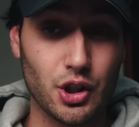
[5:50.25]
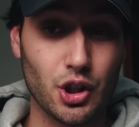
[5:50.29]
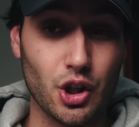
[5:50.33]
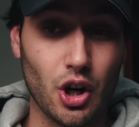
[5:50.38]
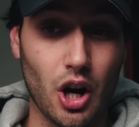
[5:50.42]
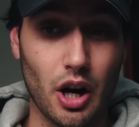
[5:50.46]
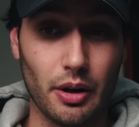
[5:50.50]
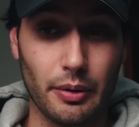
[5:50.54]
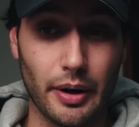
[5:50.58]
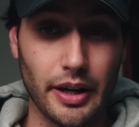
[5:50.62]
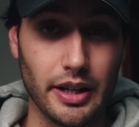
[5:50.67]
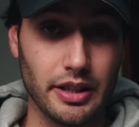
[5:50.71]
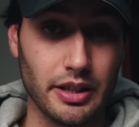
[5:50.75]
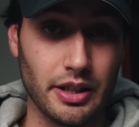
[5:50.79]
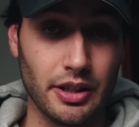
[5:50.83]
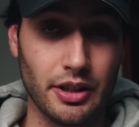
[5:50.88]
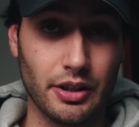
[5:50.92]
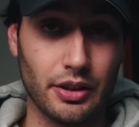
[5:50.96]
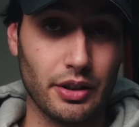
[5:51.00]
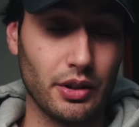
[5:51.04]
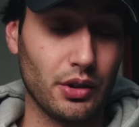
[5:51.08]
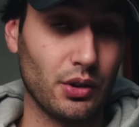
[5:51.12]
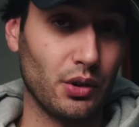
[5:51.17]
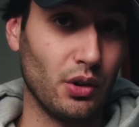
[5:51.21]
shot right
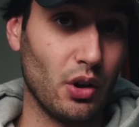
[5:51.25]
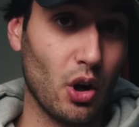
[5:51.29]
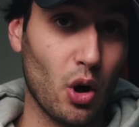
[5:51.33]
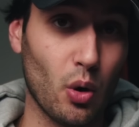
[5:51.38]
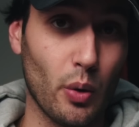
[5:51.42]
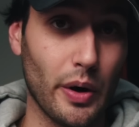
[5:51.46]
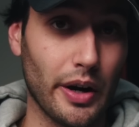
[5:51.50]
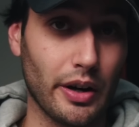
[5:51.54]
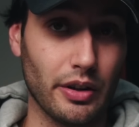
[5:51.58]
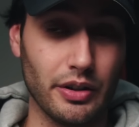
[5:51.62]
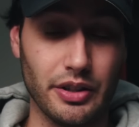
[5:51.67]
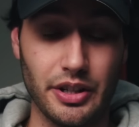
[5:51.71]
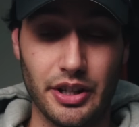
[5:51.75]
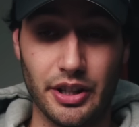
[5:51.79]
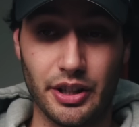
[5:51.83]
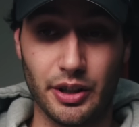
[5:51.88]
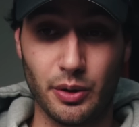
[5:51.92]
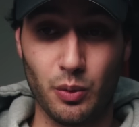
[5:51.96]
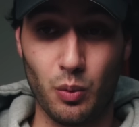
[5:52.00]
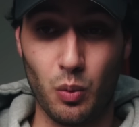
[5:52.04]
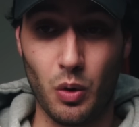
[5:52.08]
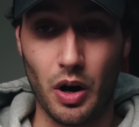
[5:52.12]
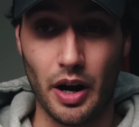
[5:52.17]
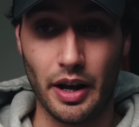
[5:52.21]
here is nowhere
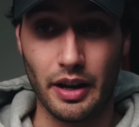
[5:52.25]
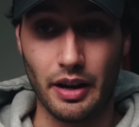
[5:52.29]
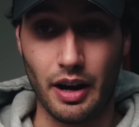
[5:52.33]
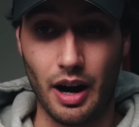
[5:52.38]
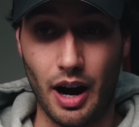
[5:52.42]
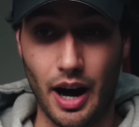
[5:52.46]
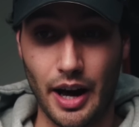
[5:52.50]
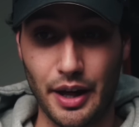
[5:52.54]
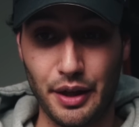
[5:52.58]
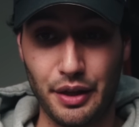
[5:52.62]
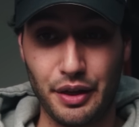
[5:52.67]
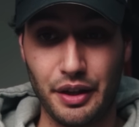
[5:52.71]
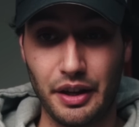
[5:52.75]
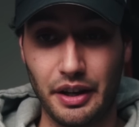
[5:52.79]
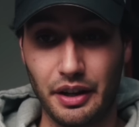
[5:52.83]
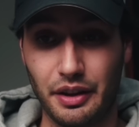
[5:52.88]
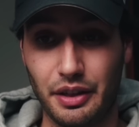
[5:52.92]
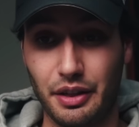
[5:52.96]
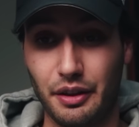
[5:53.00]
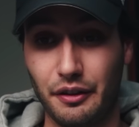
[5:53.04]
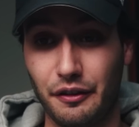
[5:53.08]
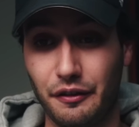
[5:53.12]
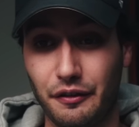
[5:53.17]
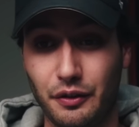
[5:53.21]
near what I
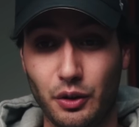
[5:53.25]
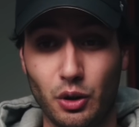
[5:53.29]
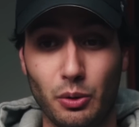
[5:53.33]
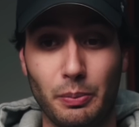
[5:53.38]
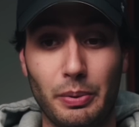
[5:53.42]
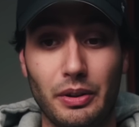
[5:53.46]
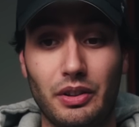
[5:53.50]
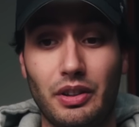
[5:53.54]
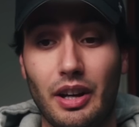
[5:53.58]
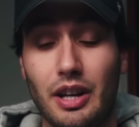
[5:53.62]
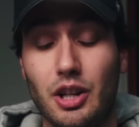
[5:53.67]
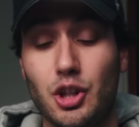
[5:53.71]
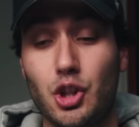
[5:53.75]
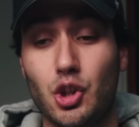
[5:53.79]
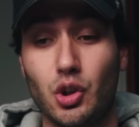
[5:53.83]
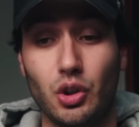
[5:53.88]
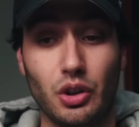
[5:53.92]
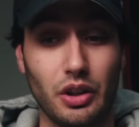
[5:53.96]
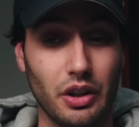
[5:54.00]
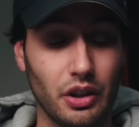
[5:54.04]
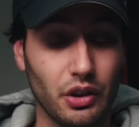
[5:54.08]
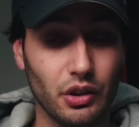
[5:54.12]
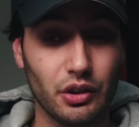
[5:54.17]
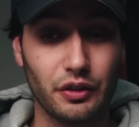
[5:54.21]
think the full
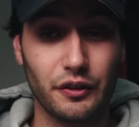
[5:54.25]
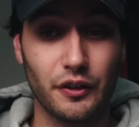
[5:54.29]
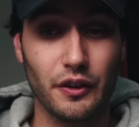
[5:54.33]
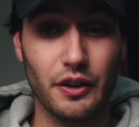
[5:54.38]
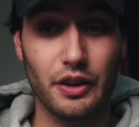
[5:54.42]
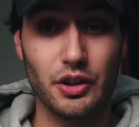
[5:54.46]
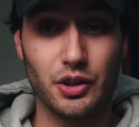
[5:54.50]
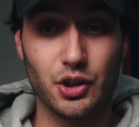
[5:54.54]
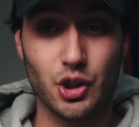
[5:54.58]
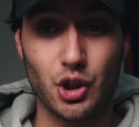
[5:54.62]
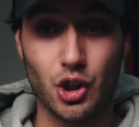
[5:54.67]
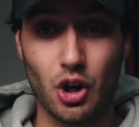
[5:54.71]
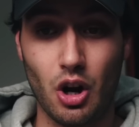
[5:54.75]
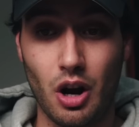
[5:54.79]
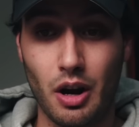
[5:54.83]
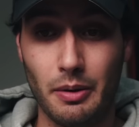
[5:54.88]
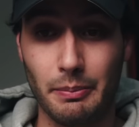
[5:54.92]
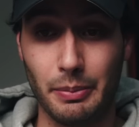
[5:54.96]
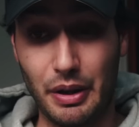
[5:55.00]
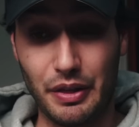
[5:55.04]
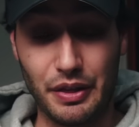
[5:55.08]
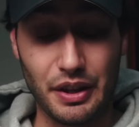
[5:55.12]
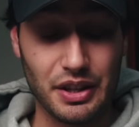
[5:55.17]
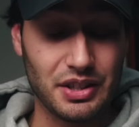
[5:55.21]
potential is for this
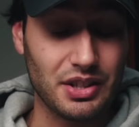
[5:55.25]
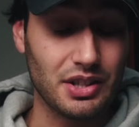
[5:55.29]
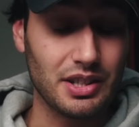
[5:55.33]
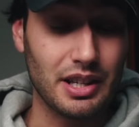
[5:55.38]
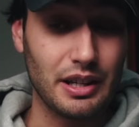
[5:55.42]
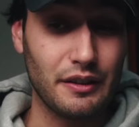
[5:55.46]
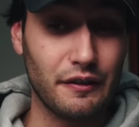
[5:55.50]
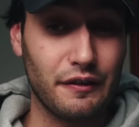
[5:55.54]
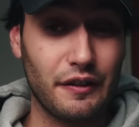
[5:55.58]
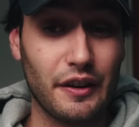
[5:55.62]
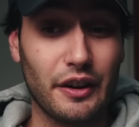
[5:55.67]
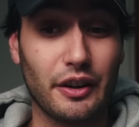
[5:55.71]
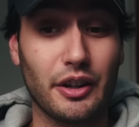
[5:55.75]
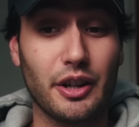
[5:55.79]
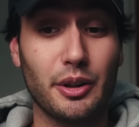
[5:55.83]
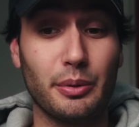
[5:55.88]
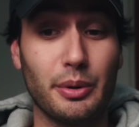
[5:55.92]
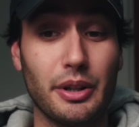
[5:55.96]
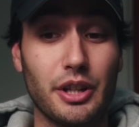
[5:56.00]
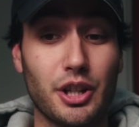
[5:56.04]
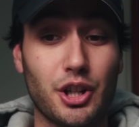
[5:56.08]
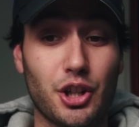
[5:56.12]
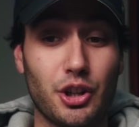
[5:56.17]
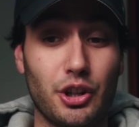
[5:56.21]
shot, but this is a very
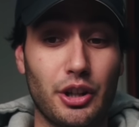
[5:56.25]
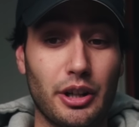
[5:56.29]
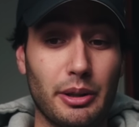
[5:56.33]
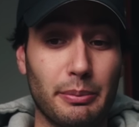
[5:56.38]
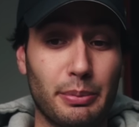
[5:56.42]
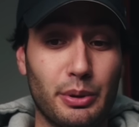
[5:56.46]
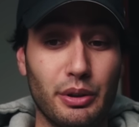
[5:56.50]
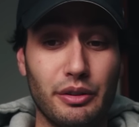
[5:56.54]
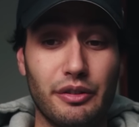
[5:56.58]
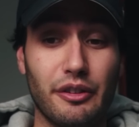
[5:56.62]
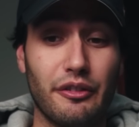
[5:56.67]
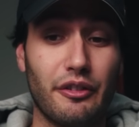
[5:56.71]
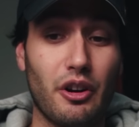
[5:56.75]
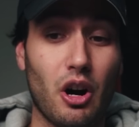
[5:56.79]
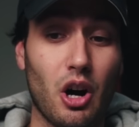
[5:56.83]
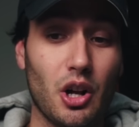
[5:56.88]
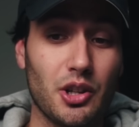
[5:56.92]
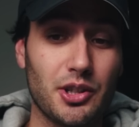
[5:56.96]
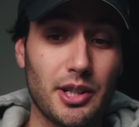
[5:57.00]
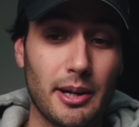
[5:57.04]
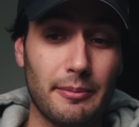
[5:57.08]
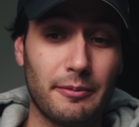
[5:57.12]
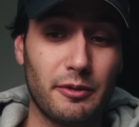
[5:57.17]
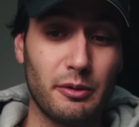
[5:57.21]
reassuring proof of
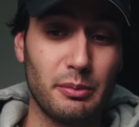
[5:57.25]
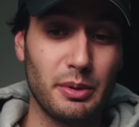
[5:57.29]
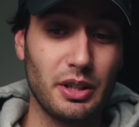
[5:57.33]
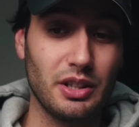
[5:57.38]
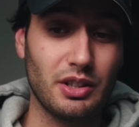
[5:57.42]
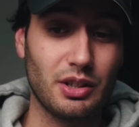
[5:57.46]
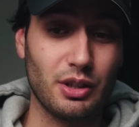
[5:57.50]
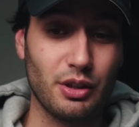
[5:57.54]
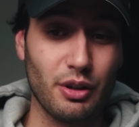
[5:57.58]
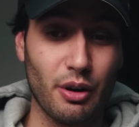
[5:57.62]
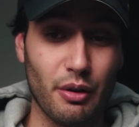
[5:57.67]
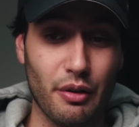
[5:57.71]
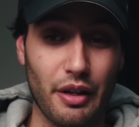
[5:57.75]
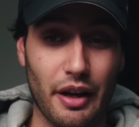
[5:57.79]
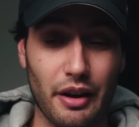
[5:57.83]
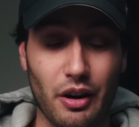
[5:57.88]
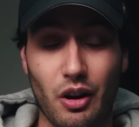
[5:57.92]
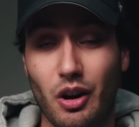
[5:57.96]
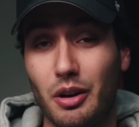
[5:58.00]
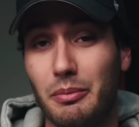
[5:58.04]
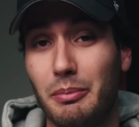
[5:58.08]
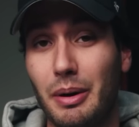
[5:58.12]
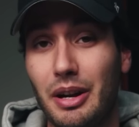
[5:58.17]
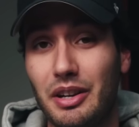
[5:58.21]
concept for me to know that
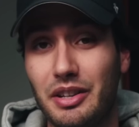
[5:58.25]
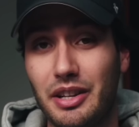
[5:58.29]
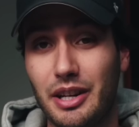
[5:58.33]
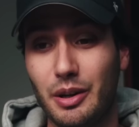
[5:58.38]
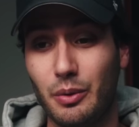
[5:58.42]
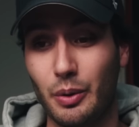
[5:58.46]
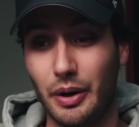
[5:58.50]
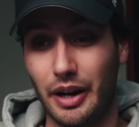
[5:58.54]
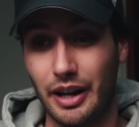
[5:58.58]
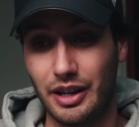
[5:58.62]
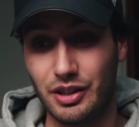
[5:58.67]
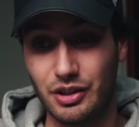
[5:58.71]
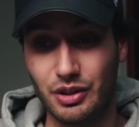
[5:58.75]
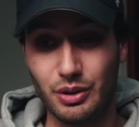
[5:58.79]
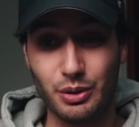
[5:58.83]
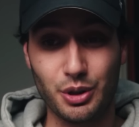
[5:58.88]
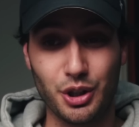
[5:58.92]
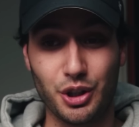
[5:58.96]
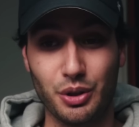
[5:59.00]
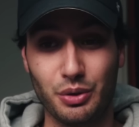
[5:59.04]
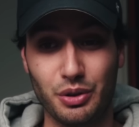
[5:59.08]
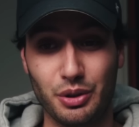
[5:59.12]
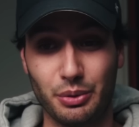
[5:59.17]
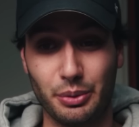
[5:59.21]
on Monday when I do
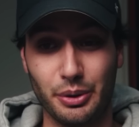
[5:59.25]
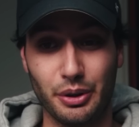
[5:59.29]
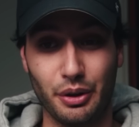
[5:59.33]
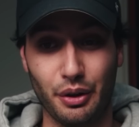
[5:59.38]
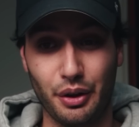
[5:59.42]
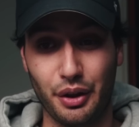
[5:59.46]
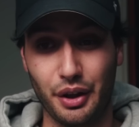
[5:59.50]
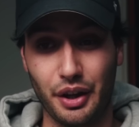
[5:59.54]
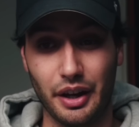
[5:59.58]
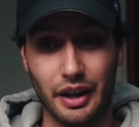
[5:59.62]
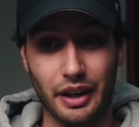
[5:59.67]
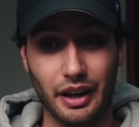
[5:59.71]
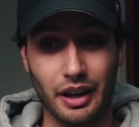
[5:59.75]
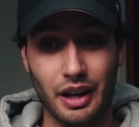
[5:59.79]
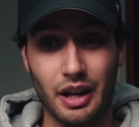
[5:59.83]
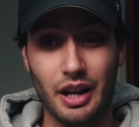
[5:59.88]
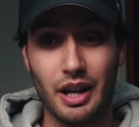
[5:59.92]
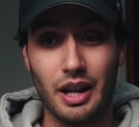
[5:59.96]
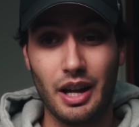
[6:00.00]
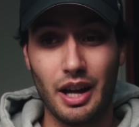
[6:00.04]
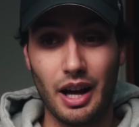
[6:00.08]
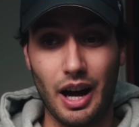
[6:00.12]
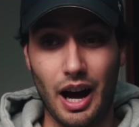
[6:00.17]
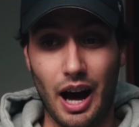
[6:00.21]
shoot the real thing,
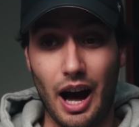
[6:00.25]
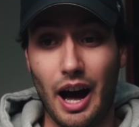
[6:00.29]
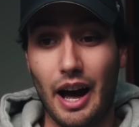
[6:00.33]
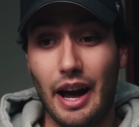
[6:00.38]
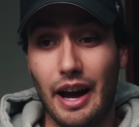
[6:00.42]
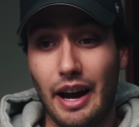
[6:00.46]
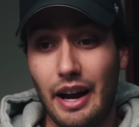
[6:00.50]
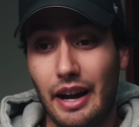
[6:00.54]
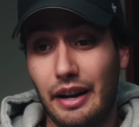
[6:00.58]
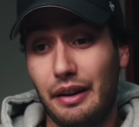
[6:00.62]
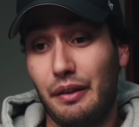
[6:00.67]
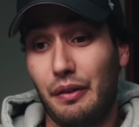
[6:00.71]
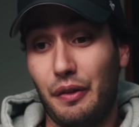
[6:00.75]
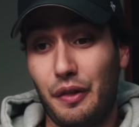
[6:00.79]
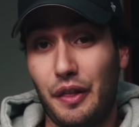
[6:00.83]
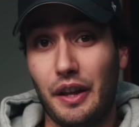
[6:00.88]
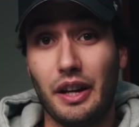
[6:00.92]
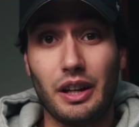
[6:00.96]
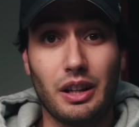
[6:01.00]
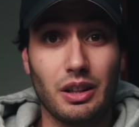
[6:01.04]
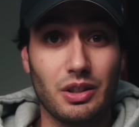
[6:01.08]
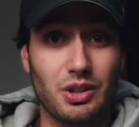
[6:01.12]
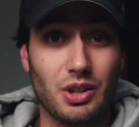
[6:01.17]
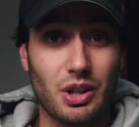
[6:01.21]
I
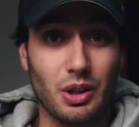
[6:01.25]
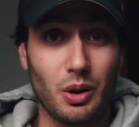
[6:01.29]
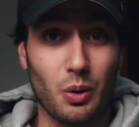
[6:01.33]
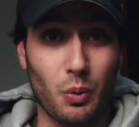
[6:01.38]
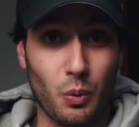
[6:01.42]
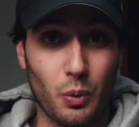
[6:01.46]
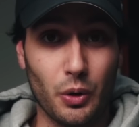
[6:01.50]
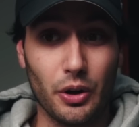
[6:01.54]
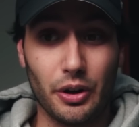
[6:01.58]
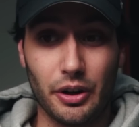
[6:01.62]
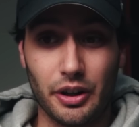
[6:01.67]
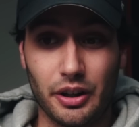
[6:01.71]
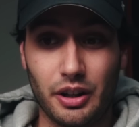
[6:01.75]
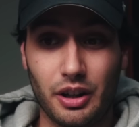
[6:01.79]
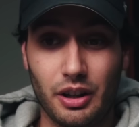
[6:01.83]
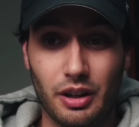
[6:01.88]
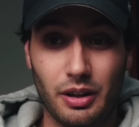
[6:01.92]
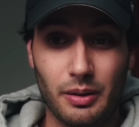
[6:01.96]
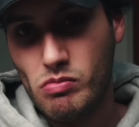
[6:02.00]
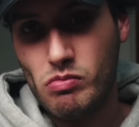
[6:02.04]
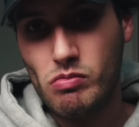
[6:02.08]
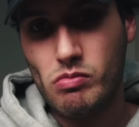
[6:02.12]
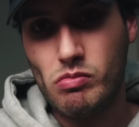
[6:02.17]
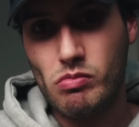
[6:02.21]
think it's gonna
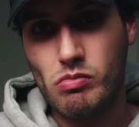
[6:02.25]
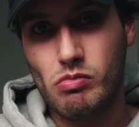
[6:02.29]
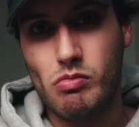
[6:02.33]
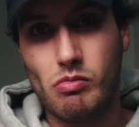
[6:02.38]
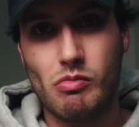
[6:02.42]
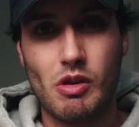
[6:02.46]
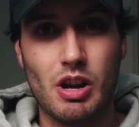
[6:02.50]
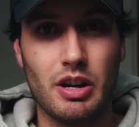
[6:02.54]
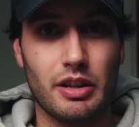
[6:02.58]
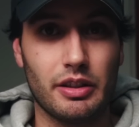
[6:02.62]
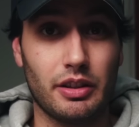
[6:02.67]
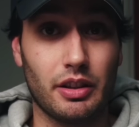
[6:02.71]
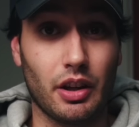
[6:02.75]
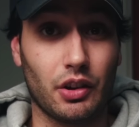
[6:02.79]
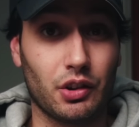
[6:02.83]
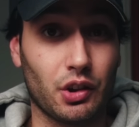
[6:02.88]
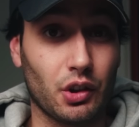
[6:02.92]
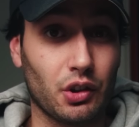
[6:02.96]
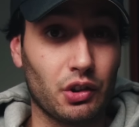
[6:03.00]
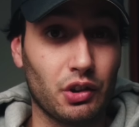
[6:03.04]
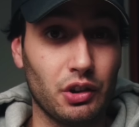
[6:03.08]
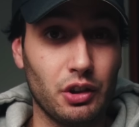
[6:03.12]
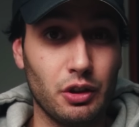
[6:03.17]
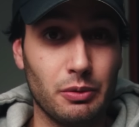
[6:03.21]
work. Guess
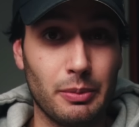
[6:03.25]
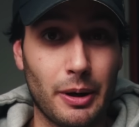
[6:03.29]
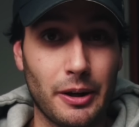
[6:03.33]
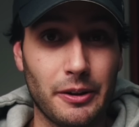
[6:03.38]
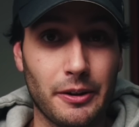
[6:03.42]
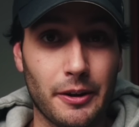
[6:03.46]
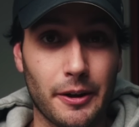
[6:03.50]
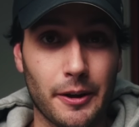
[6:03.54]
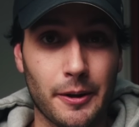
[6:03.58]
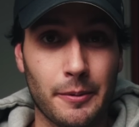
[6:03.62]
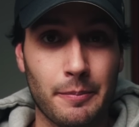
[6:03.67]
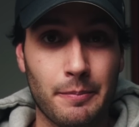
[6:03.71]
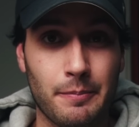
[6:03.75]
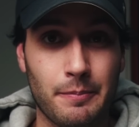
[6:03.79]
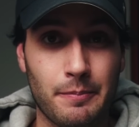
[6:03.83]
I'll see you Monday.